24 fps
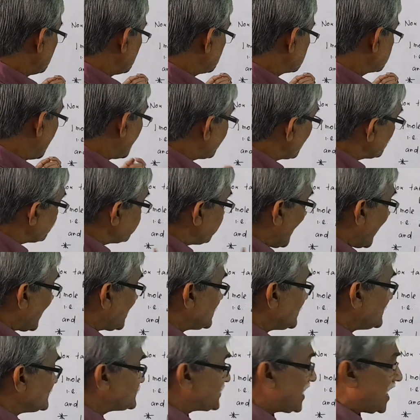That is
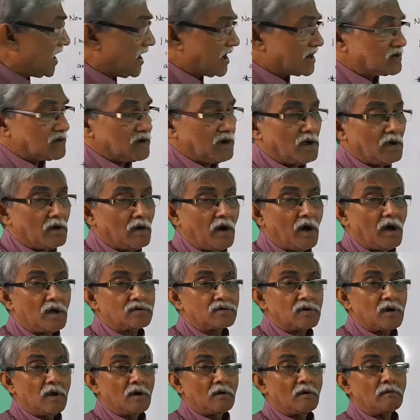1 liter
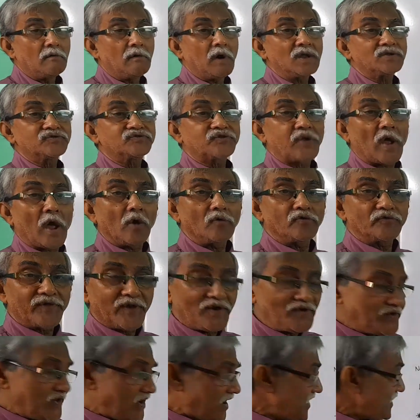or
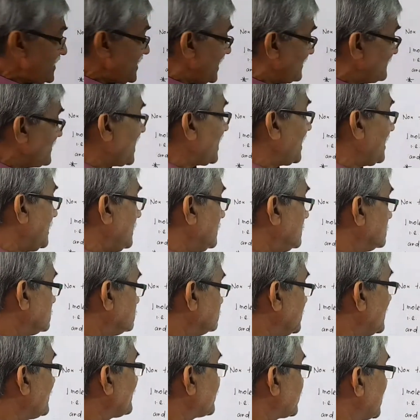1000 ml,
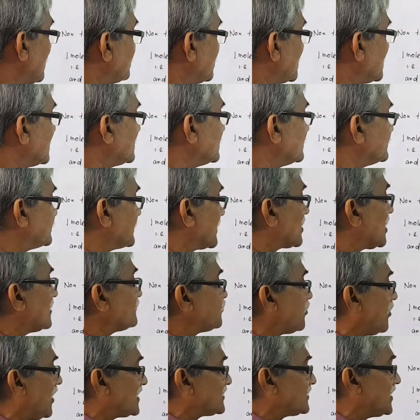means 1 milliliter
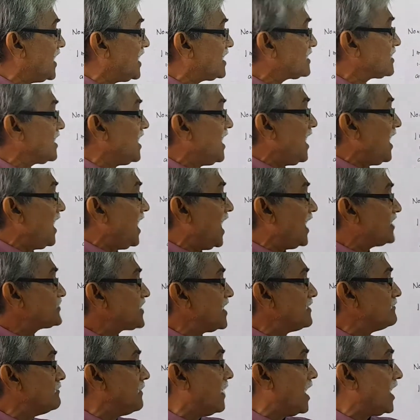of water has
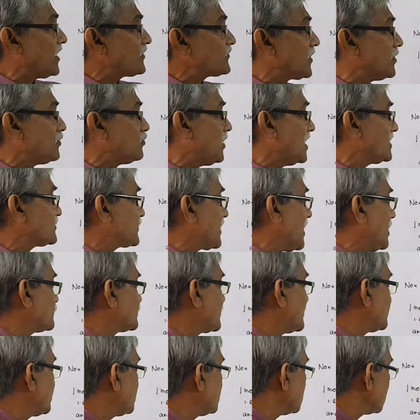a mass of
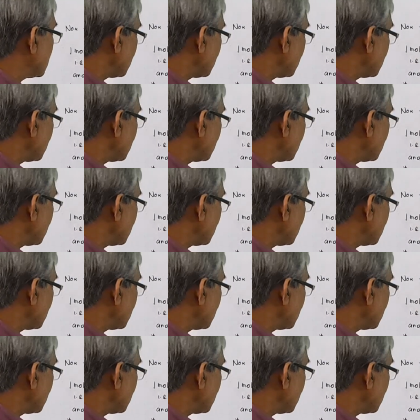1000